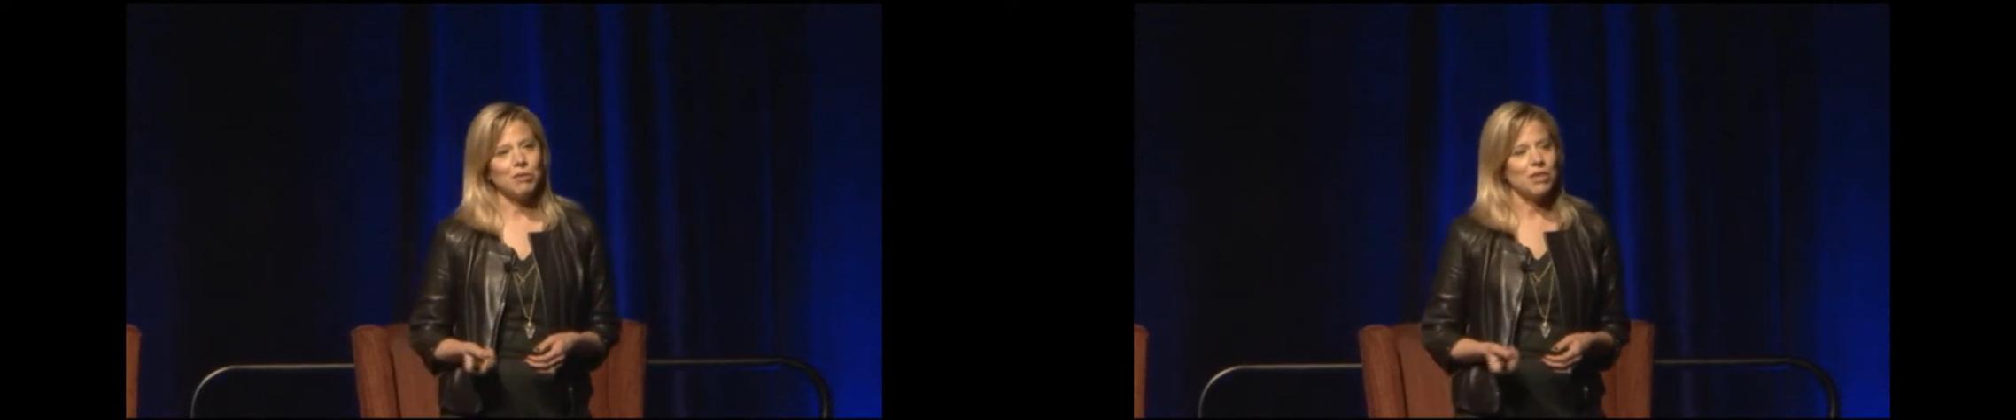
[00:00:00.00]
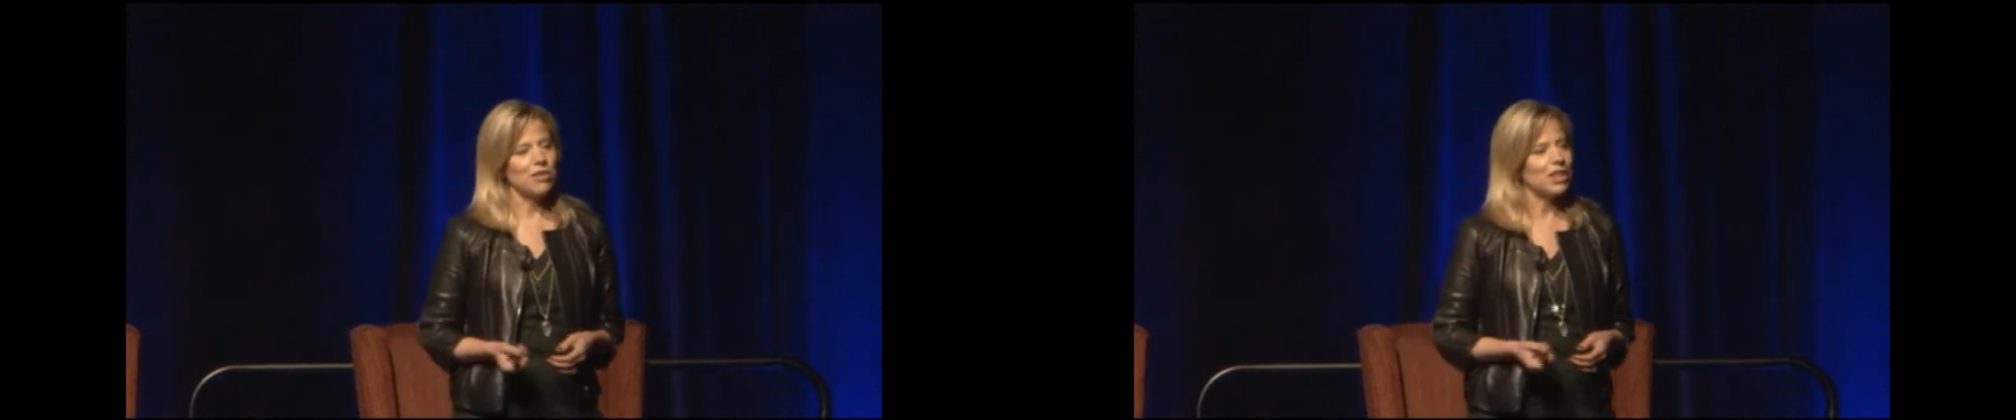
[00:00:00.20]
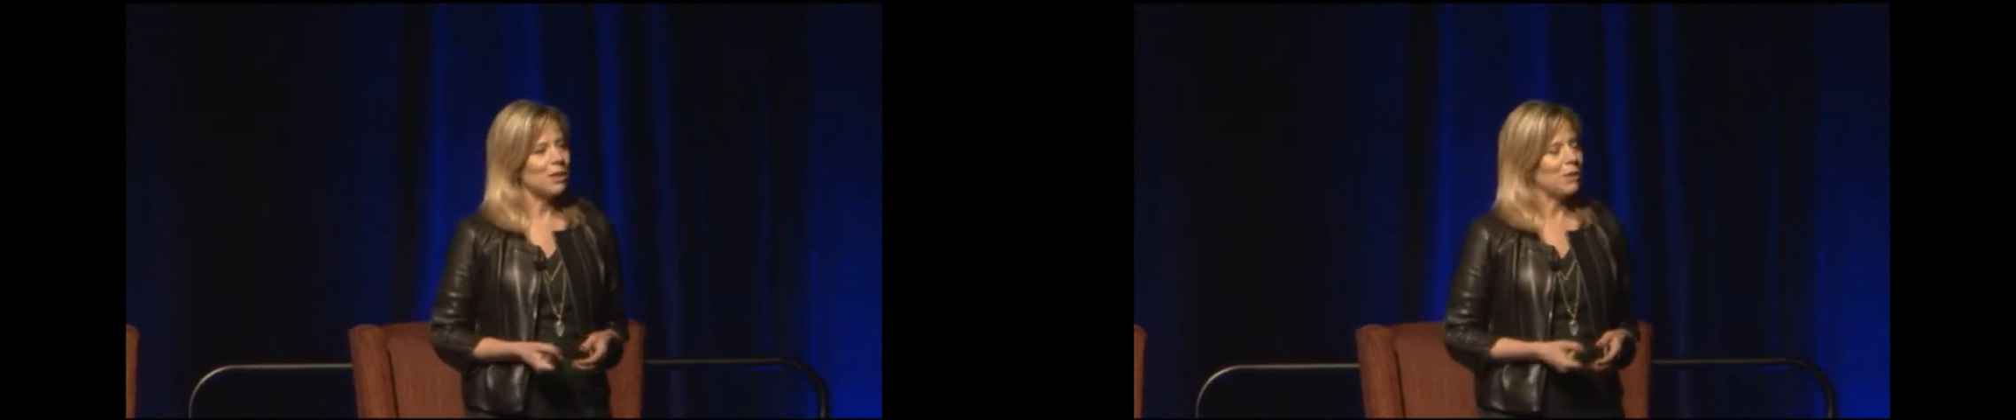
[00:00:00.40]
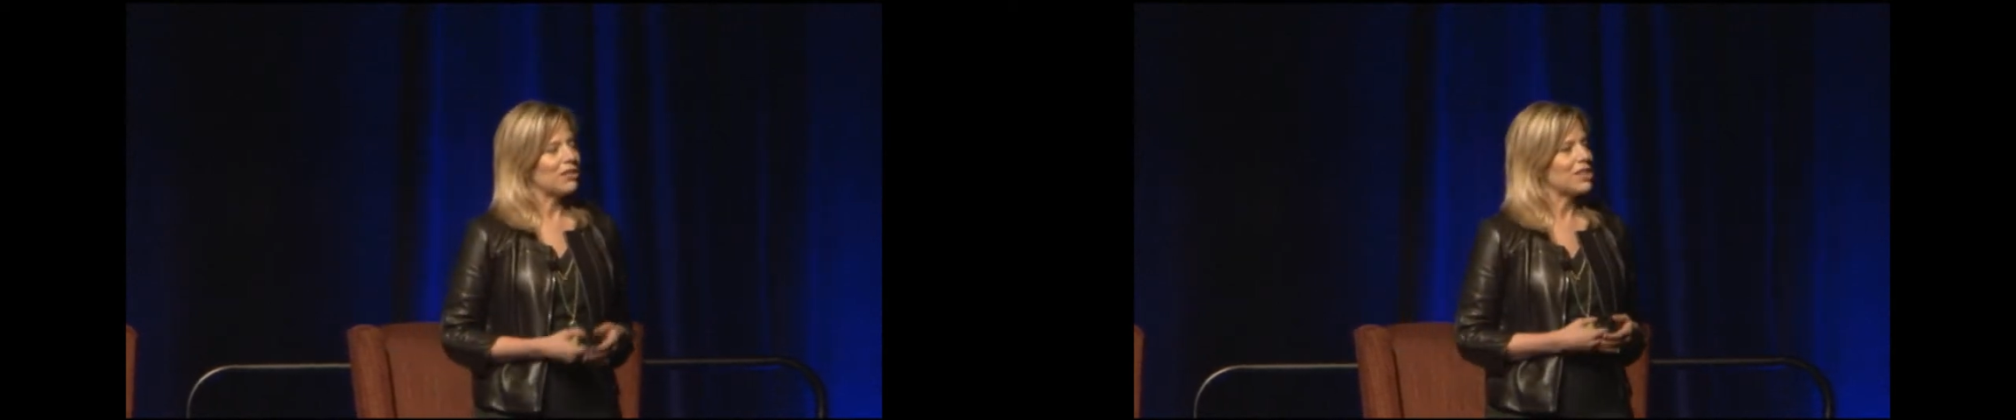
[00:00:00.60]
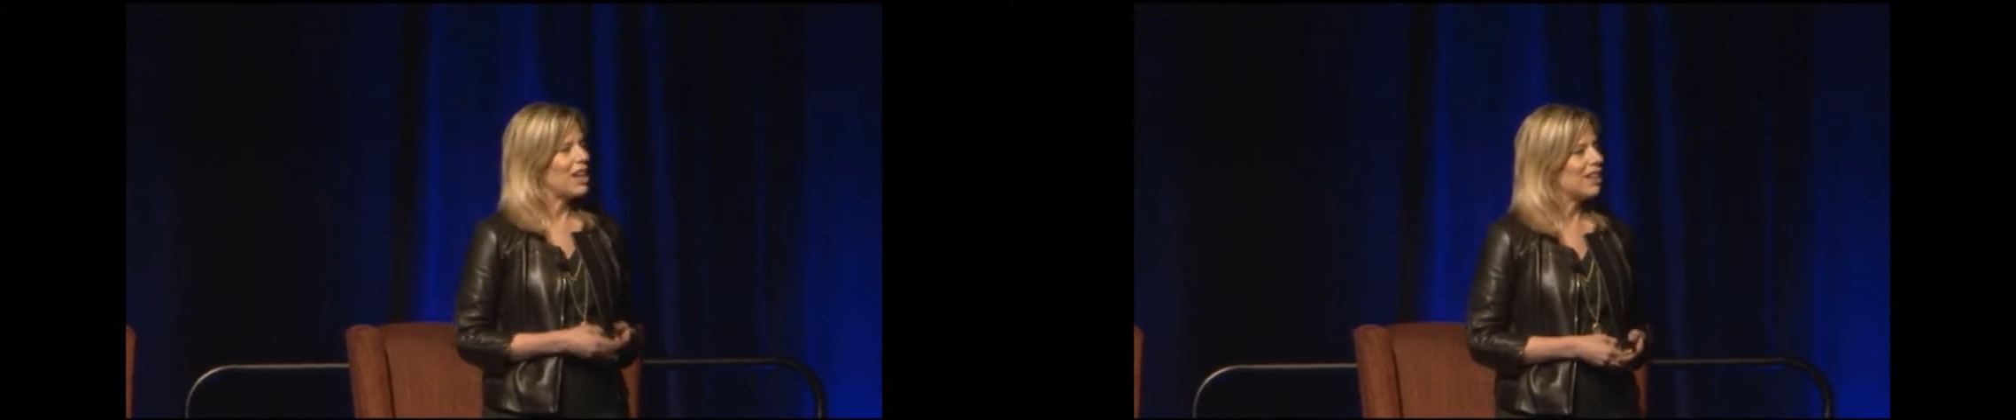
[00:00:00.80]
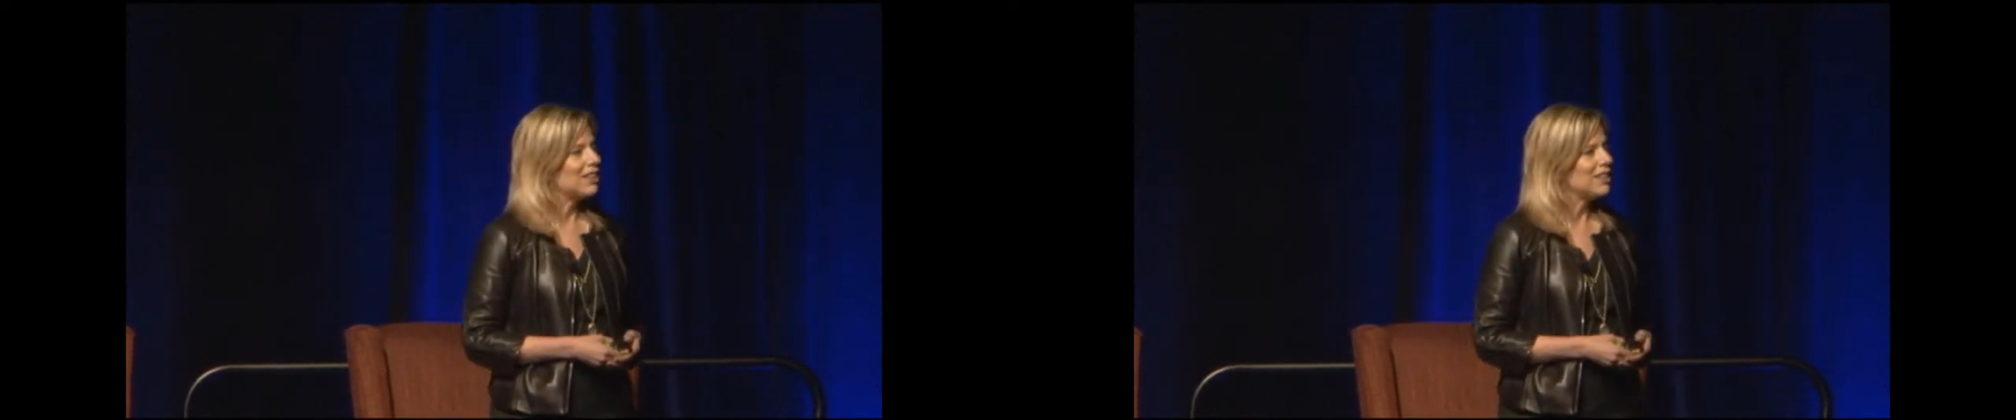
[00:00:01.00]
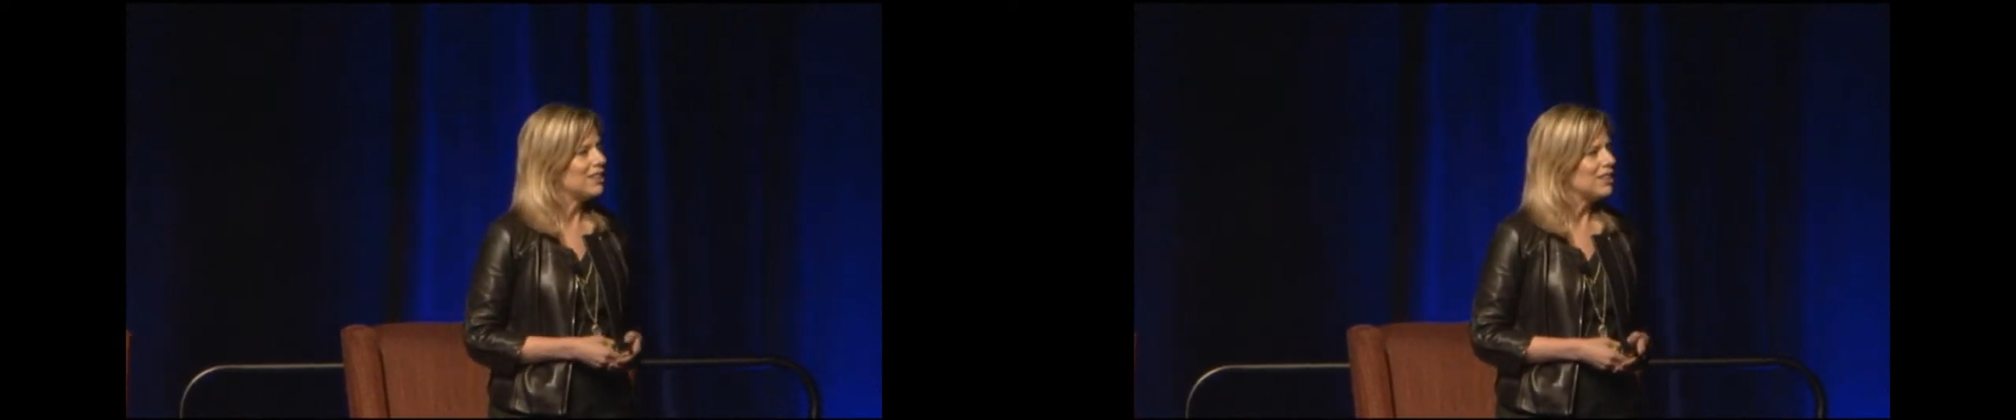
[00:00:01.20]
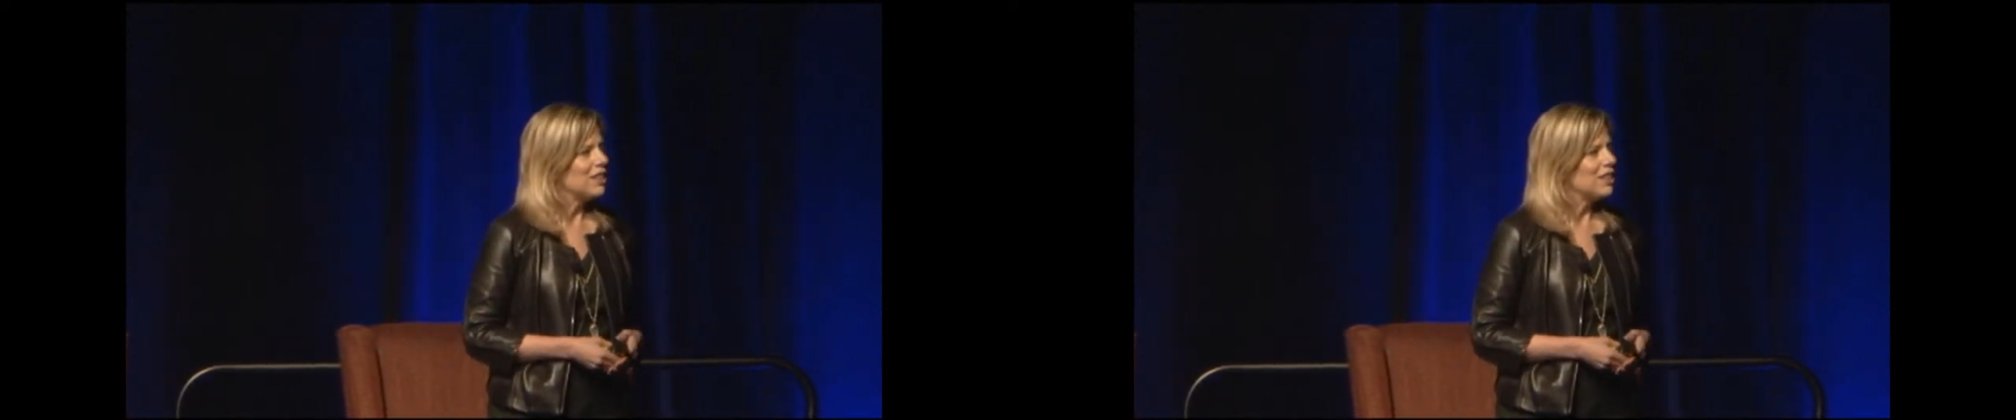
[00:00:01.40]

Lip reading: when you think about talent,